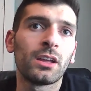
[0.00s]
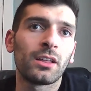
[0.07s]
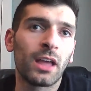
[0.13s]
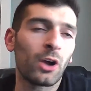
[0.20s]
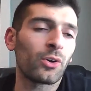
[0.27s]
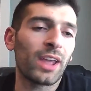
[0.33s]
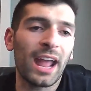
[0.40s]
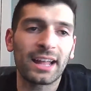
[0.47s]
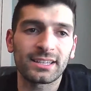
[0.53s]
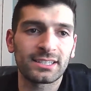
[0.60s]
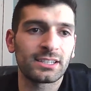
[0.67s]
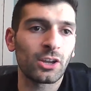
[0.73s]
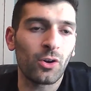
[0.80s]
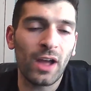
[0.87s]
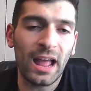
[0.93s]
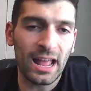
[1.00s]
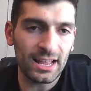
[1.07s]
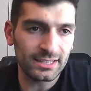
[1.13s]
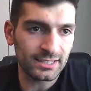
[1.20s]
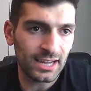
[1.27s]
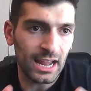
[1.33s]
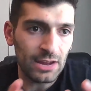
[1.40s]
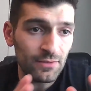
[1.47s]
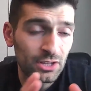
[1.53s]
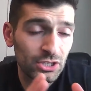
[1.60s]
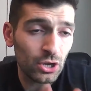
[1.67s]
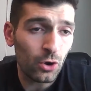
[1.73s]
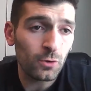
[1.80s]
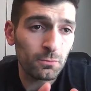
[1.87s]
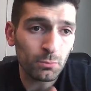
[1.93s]
Hellcat still has kind of its
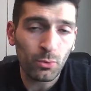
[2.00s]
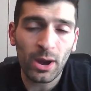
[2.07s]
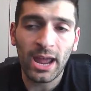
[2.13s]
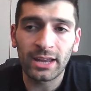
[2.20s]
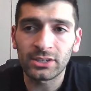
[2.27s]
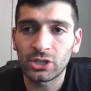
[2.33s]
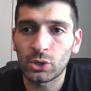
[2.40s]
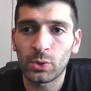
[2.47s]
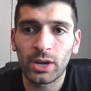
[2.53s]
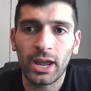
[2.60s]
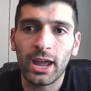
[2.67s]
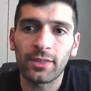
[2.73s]
own brand to it,